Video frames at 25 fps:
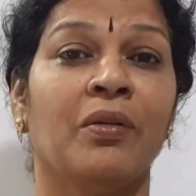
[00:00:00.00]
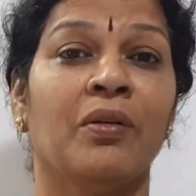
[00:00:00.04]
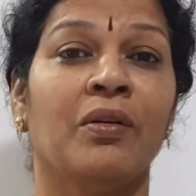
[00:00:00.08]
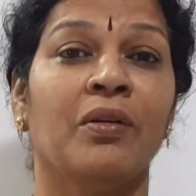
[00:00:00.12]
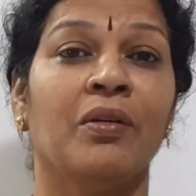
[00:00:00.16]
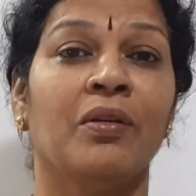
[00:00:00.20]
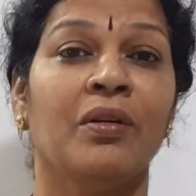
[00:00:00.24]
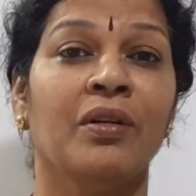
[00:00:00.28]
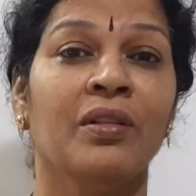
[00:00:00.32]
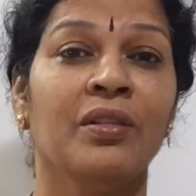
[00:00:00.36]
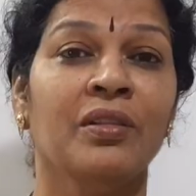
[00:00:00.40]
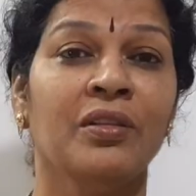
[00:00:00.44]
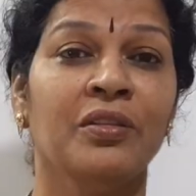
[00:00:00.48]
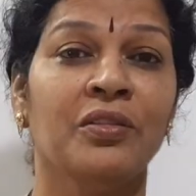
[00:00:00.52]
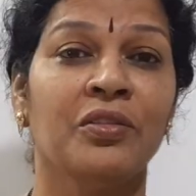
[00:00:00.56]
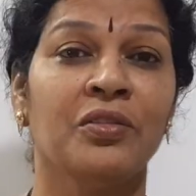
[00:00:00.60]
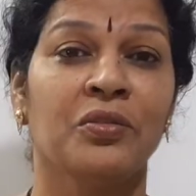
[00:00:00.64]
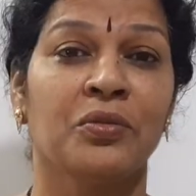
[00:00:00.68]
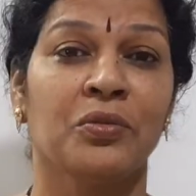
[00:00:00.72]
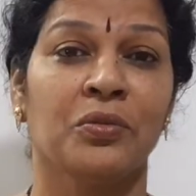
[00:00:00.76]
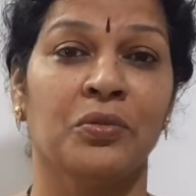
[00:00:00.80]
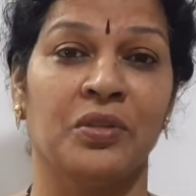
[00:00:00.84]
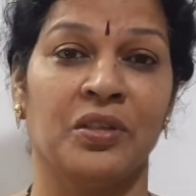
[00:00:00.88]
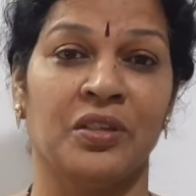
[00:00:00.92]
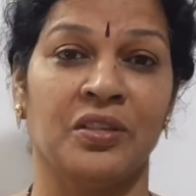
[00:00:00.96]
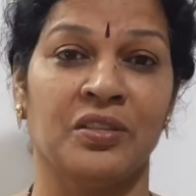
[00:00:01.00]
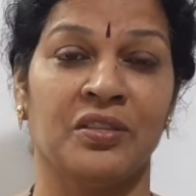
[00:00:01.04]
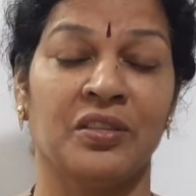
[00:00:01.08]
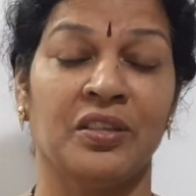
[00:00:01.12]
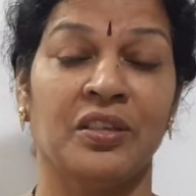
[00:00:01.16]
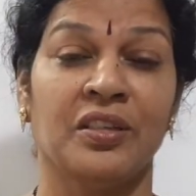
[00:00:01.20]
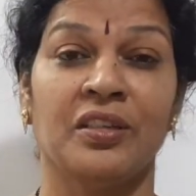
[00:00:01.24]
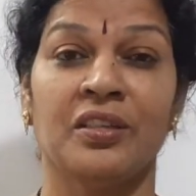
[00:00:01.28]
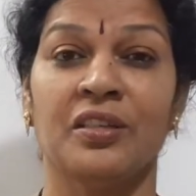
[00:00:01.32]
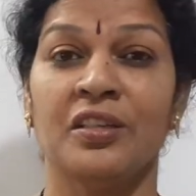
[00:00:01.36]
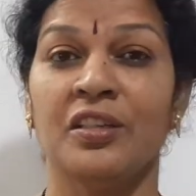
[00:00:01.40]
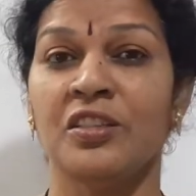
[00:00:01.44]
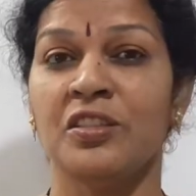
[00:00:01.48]
all the students
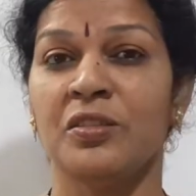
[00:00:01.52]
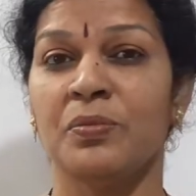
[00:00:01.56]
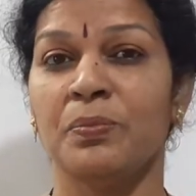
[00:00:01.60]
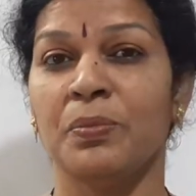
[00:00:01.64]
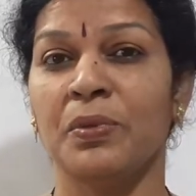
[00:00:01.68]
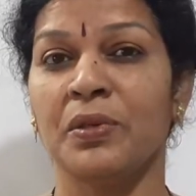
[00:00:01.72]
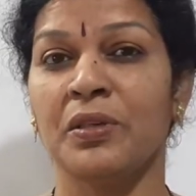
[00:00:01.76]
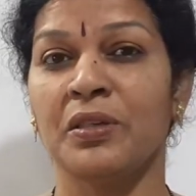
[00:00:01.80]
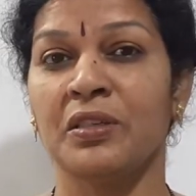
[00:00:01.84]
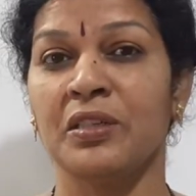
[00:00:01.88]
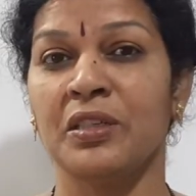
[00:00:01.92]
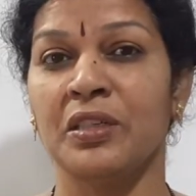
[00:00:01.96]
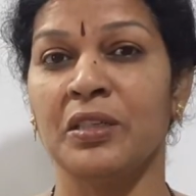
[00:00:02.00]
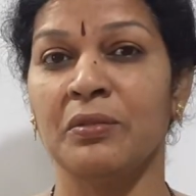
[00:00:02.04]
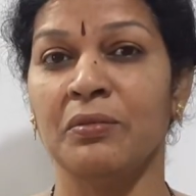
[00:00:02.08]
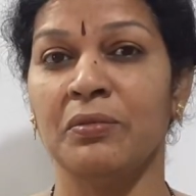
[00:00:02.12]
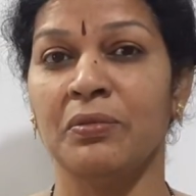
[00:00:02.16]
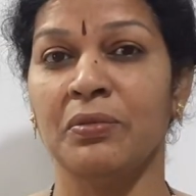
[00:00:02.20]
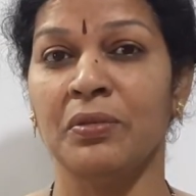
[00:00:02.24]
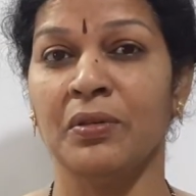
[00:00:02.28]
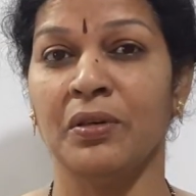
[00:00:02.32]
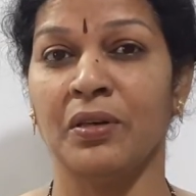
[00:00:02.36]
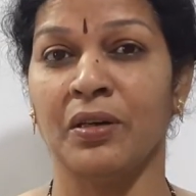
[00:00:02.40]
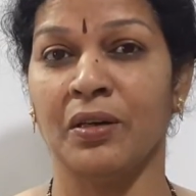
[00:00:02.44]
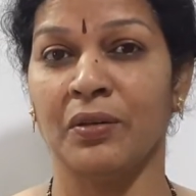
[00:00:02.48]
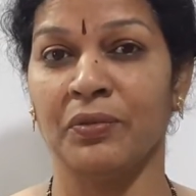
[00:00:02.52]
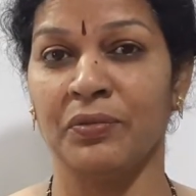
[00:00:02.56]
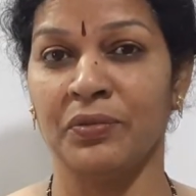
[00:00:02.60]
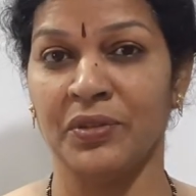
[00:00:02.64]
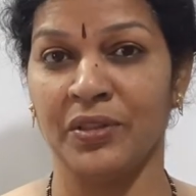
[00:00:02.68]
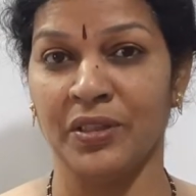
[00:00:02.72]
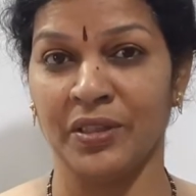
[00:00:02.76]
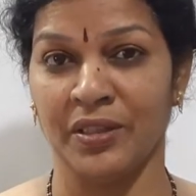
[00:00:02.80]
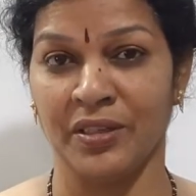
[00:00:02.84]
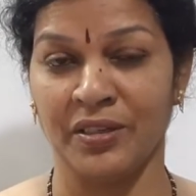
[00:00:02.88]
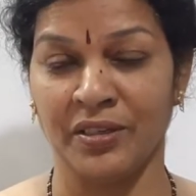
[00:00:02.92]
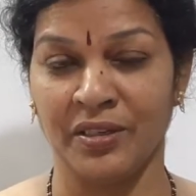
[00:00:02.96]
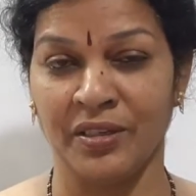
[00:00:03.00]
irrespective of
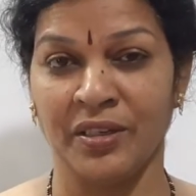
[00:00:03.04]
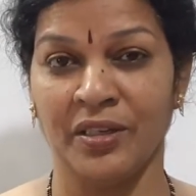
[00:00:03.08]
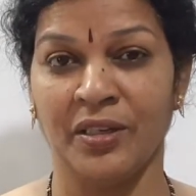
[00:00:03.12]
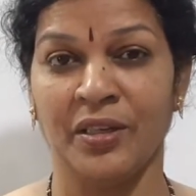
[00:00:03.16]
their